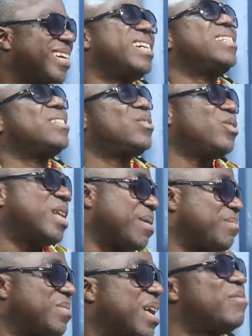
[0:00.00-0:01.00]
and to
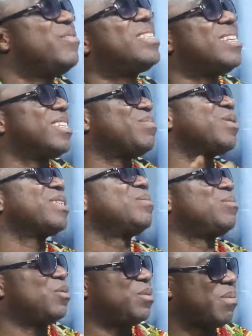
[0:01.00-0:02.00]
them everything is
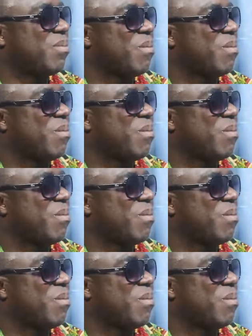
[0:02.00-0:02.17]
possible.